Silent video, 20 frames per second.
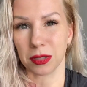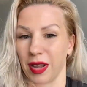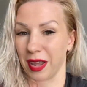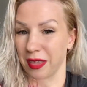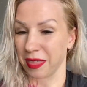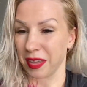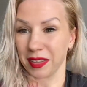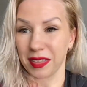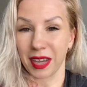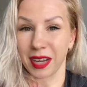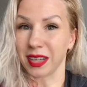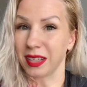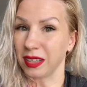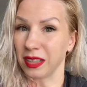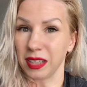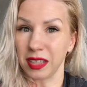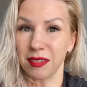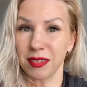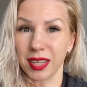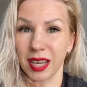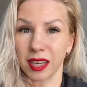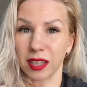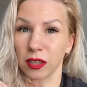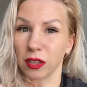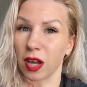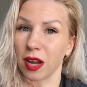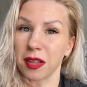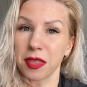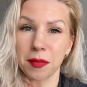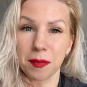I think that can alleviate a
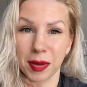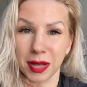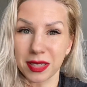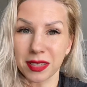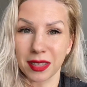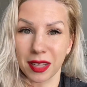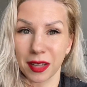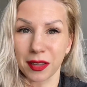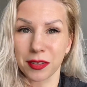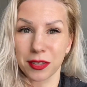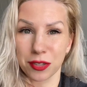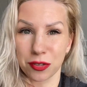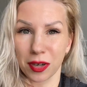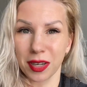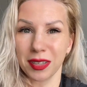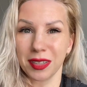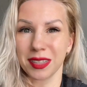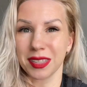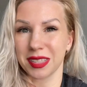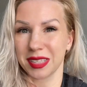lot of the mental health struggles